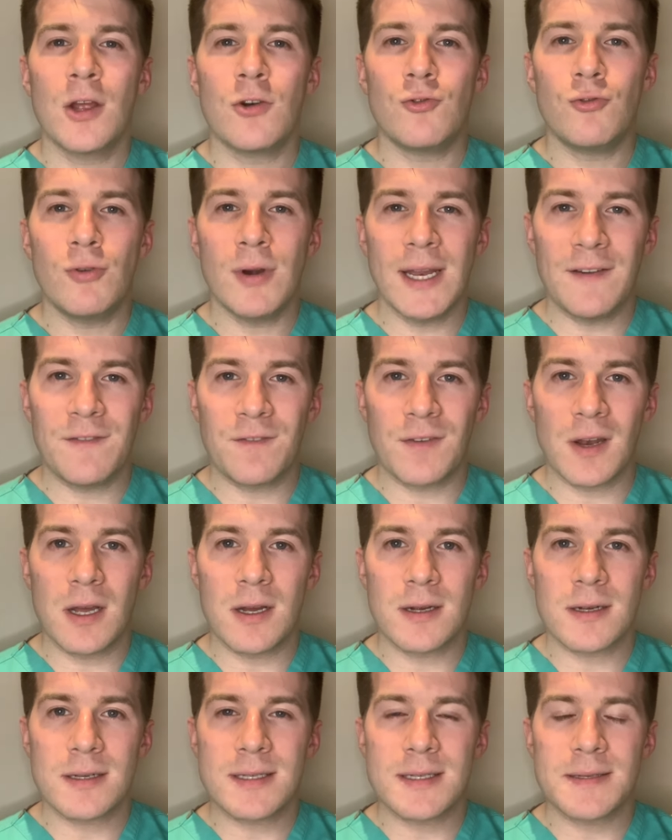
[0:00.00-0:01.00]

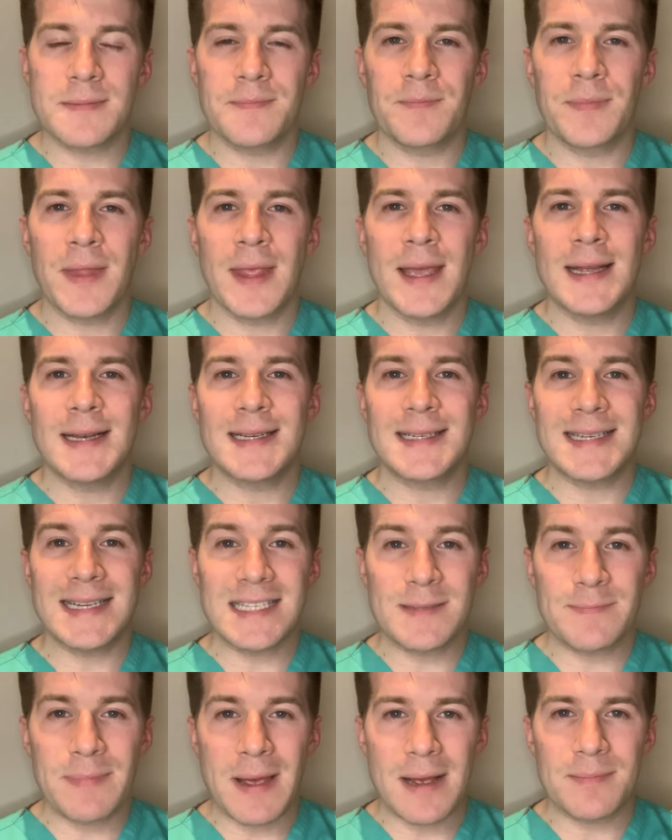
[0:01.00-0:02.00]
reflux,
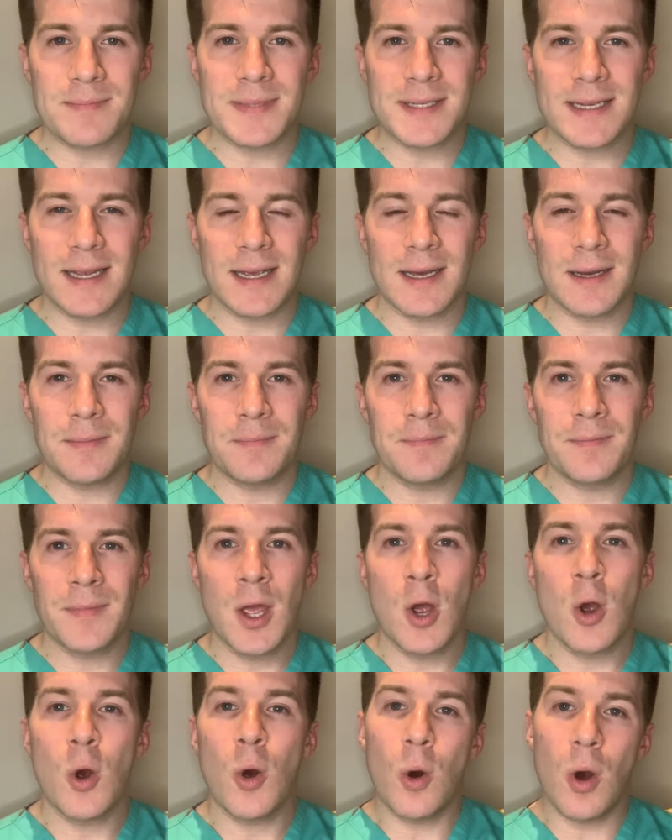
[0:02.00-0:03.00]
dyspepsia,
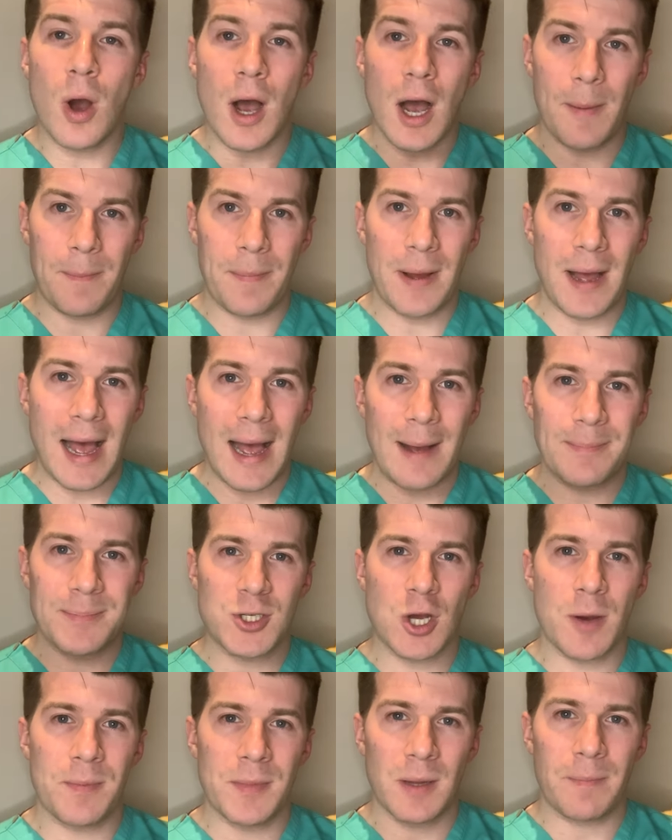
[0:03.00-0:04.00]
or upper
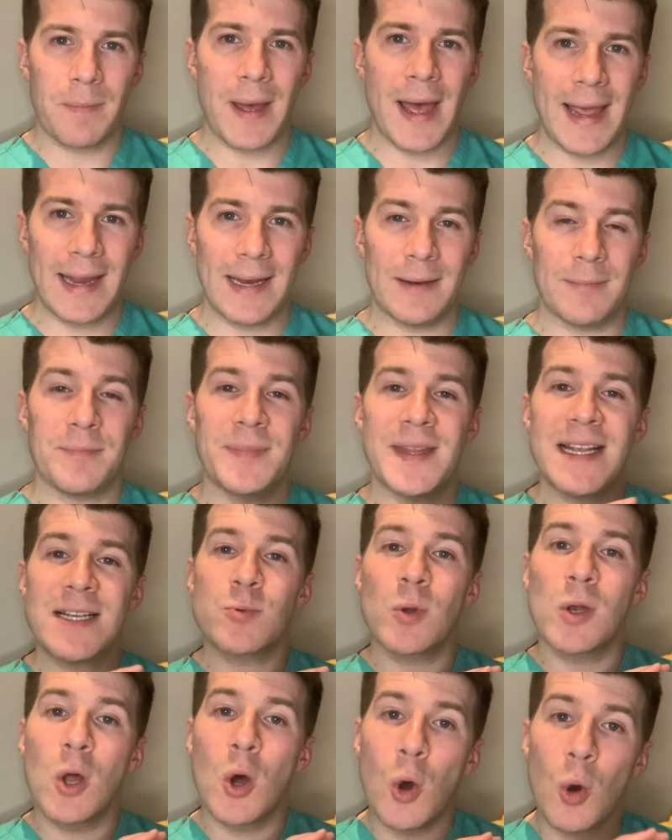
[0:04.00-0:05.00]
abdominal pain. These
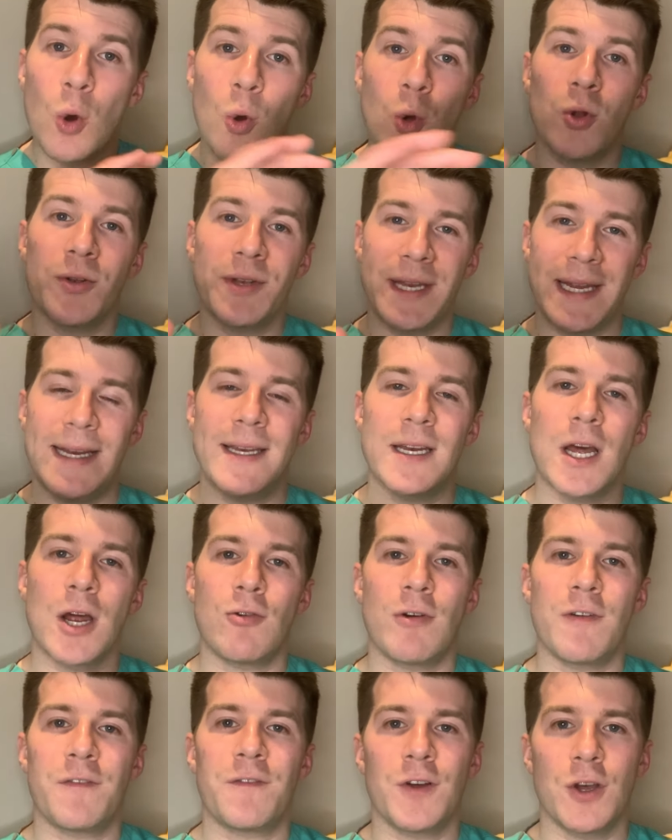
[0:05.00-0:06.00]
will all need a
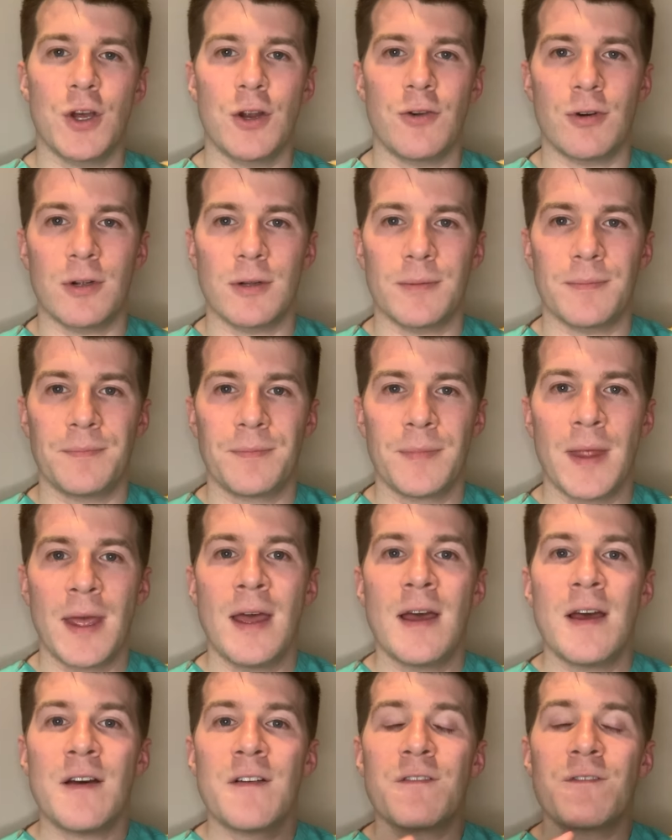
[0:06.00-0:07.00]
referral.
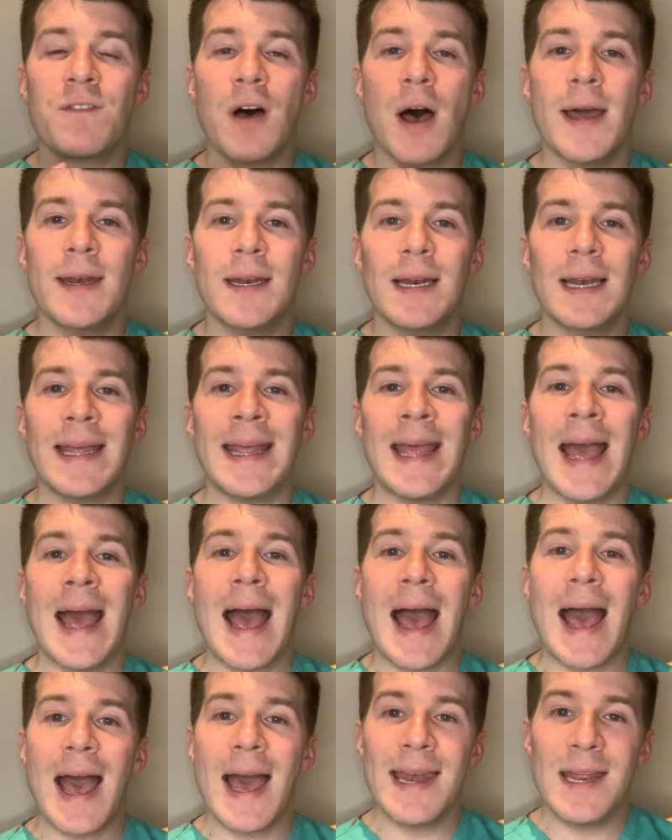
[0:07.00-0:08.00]
Finally,
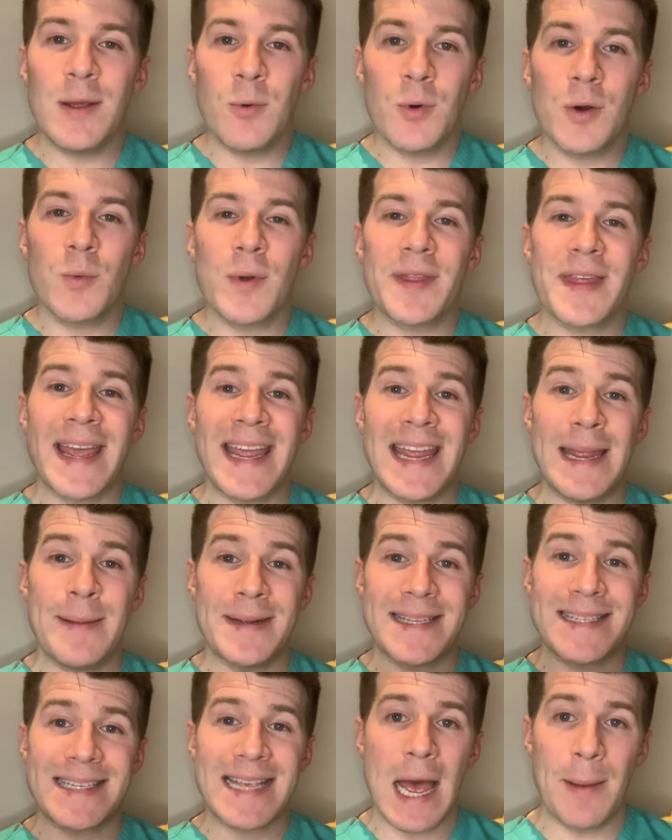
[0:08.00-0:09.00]
anyone with
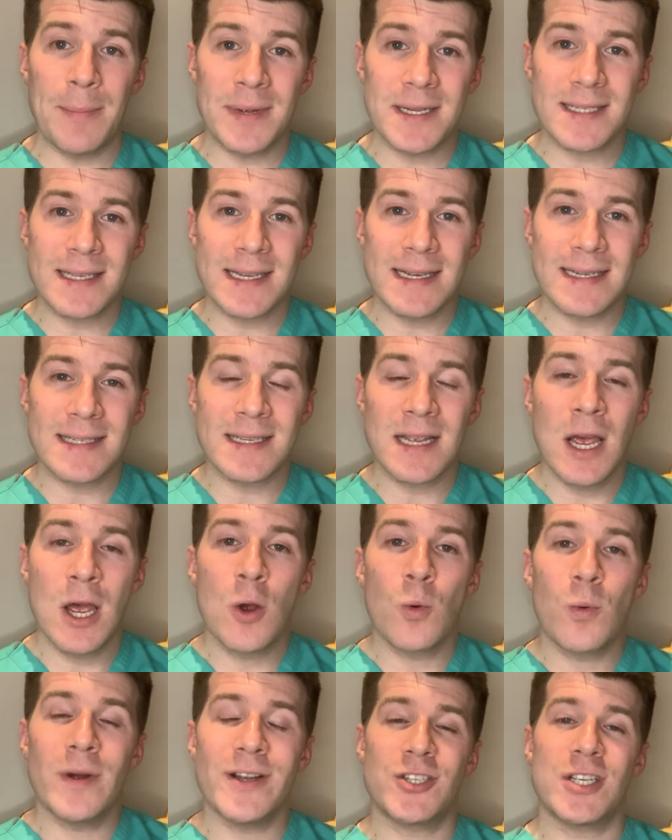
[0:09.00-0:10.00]
hematemesis,
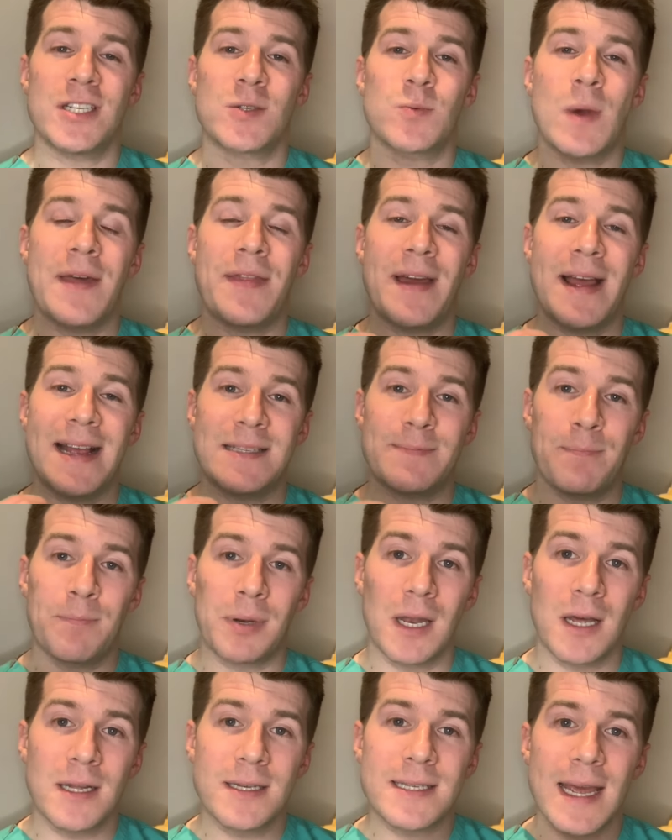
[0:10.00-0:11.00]
which is where there is
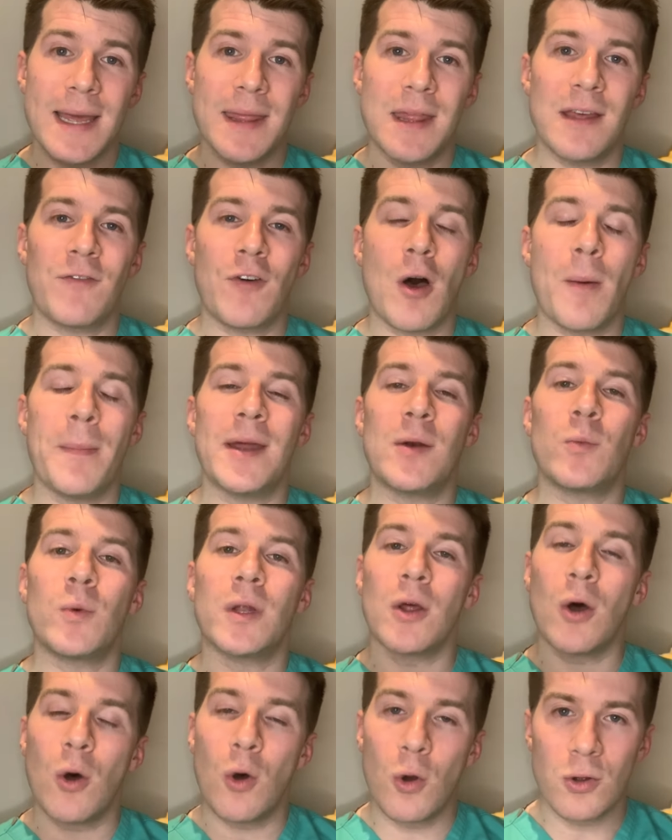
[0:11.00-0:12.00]
blood in the vomit,
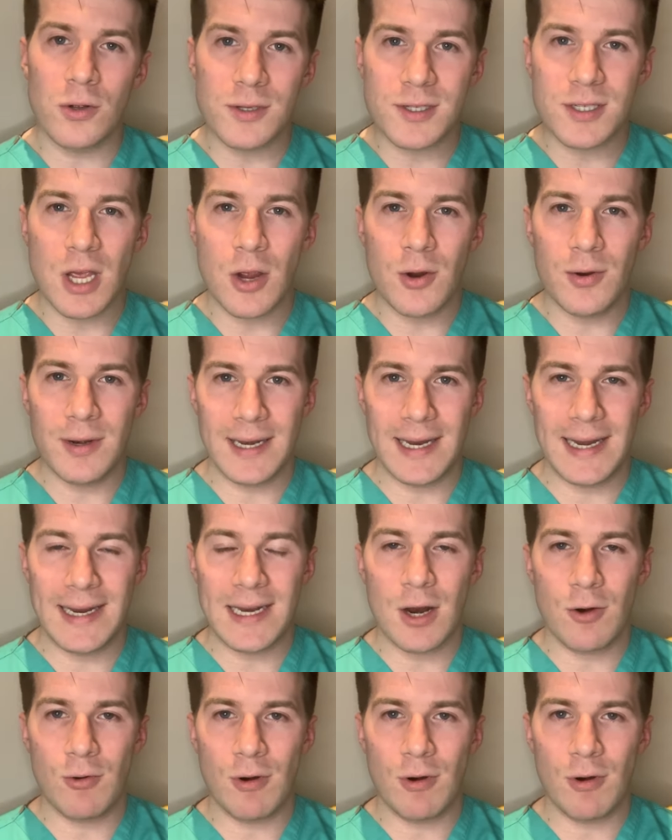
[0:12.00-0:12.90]
will also need a